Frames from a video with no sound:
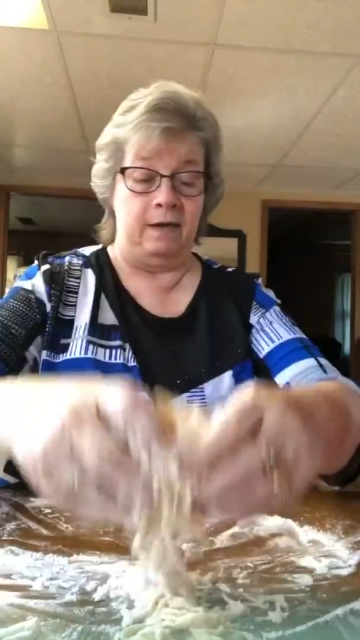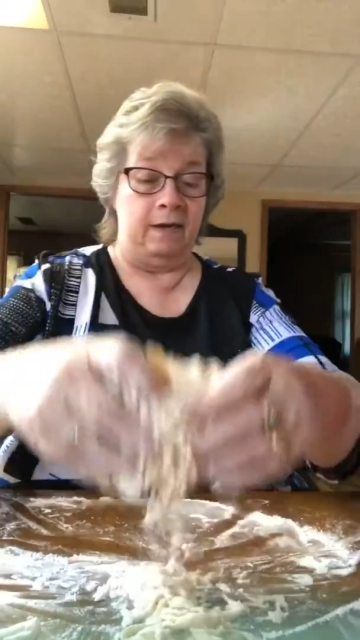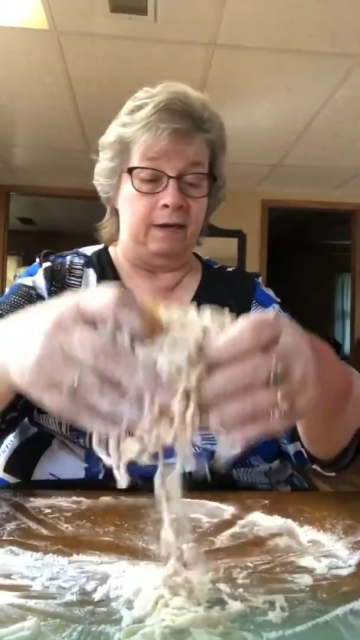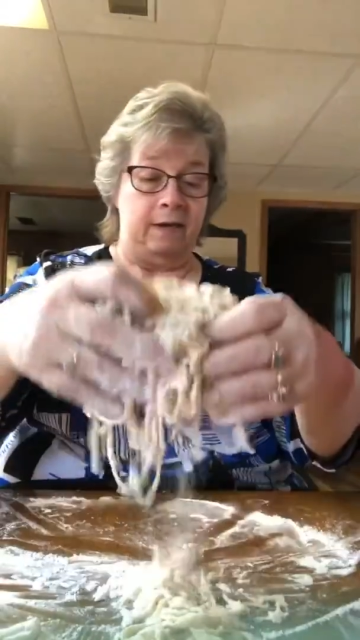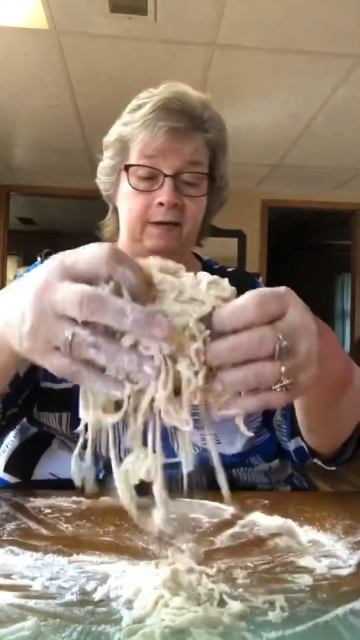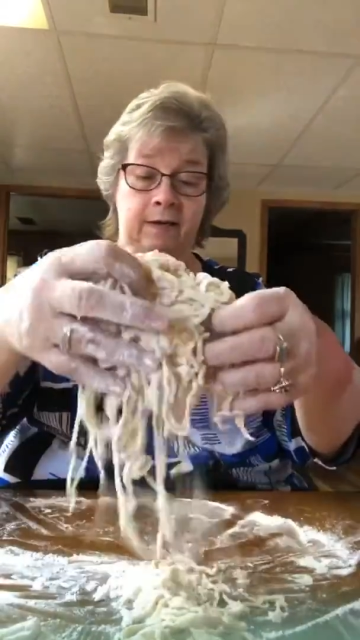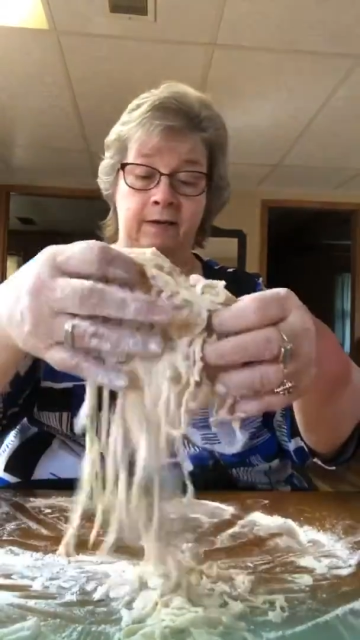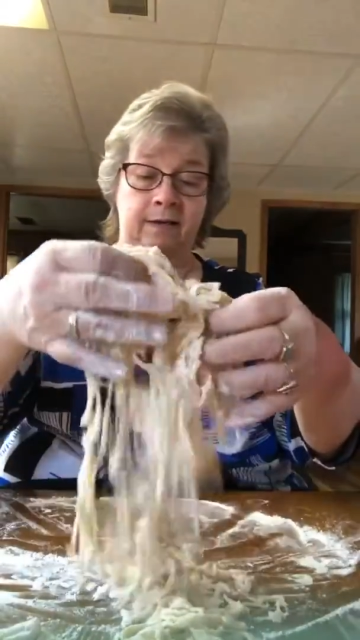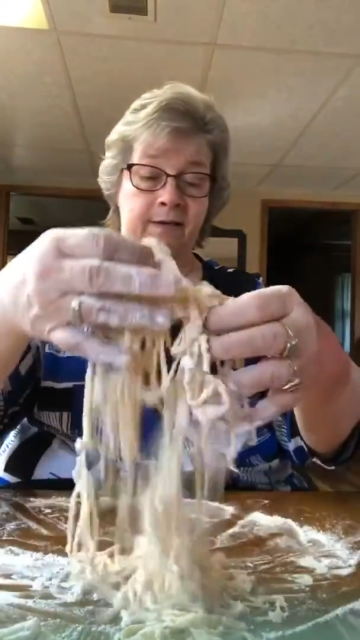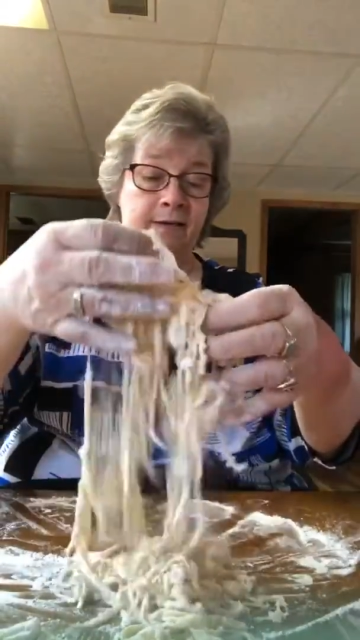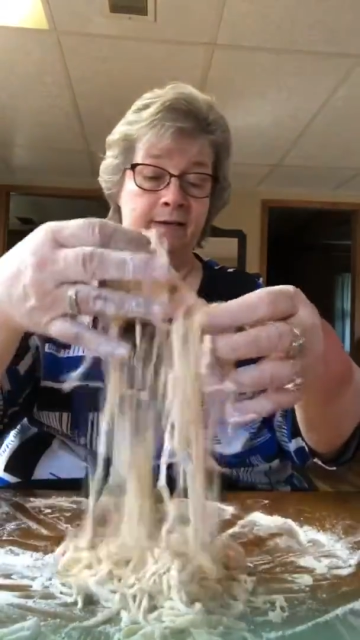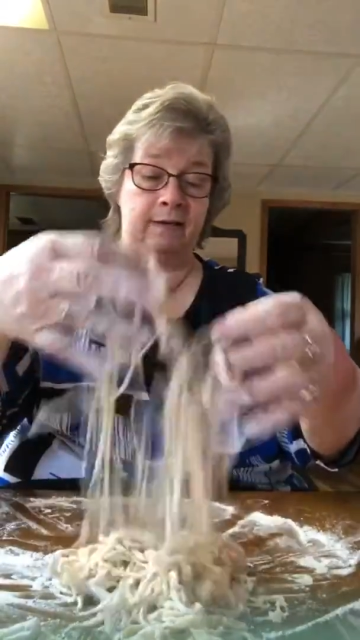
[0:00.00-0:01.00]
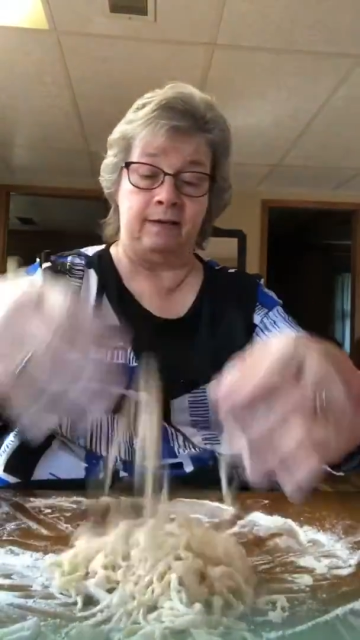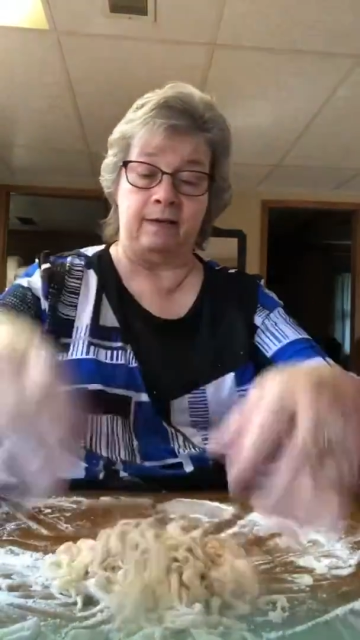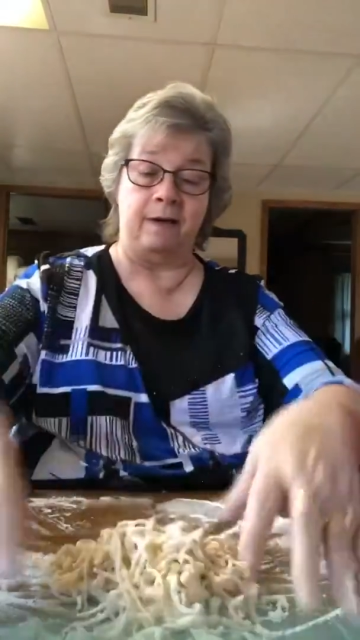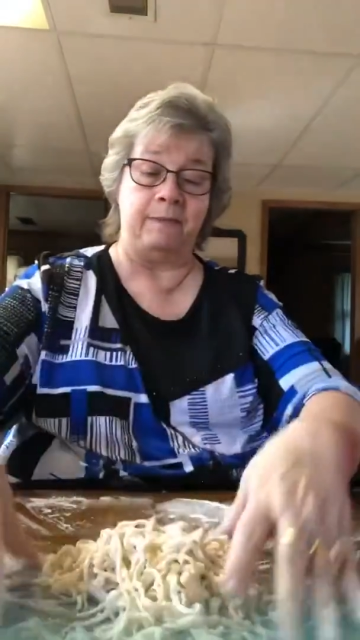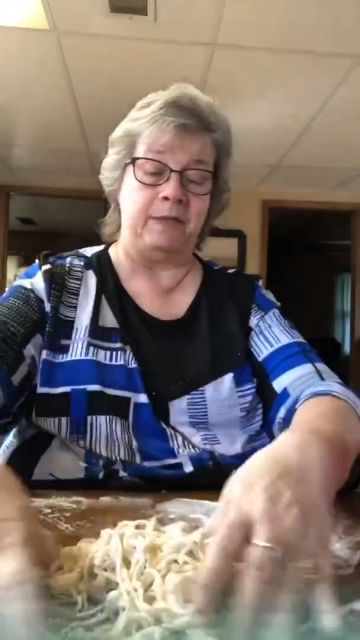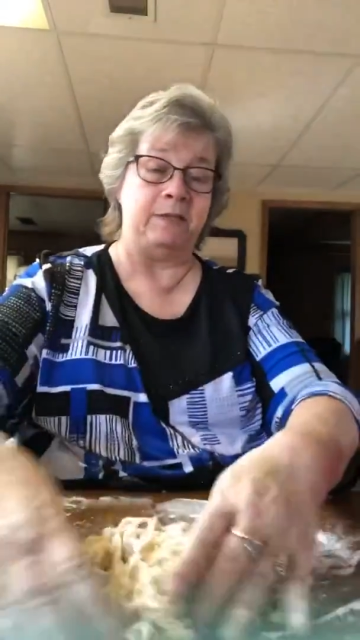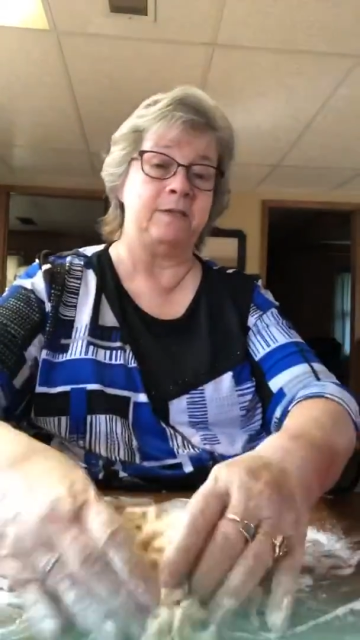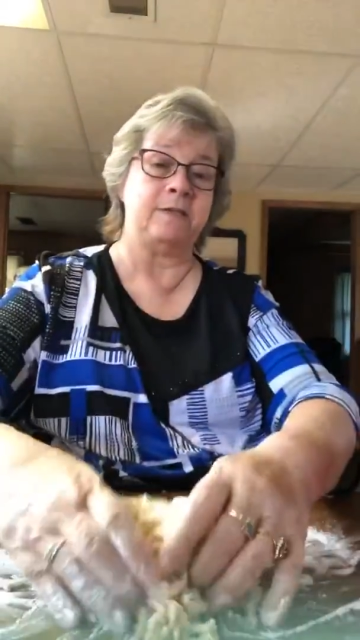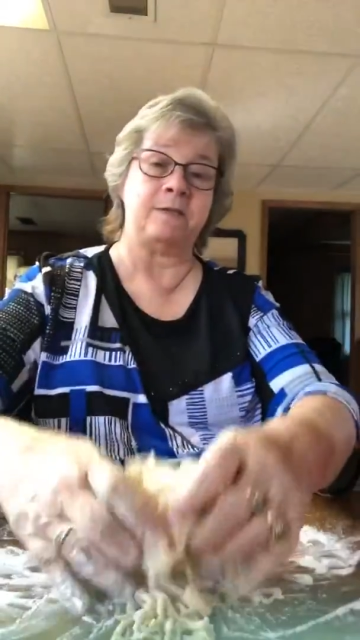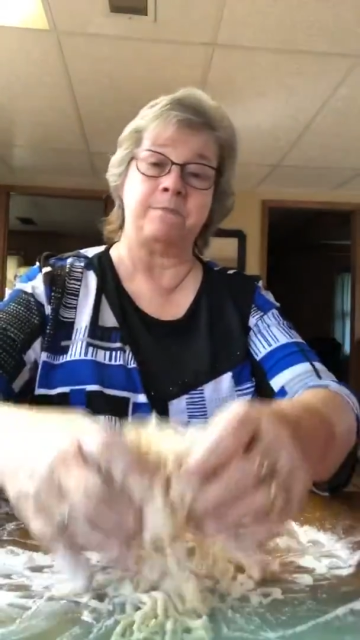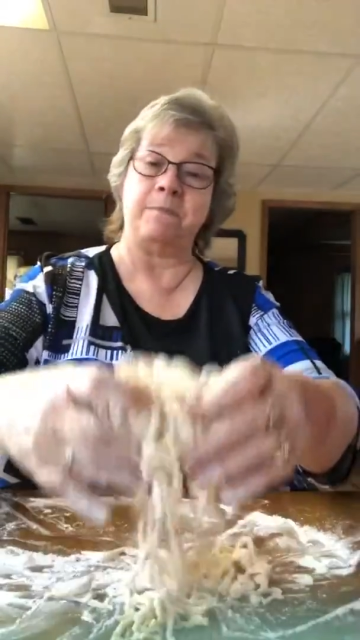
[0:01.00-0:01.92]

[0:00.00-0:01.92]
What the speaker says: And just a